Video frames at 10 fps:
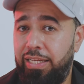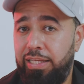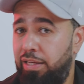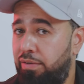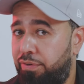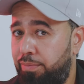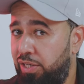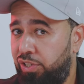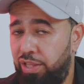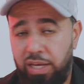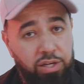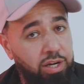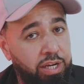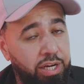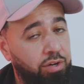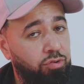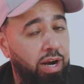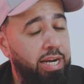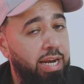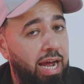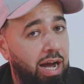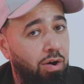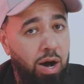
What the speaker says: any of the information that you're gonna hear right now.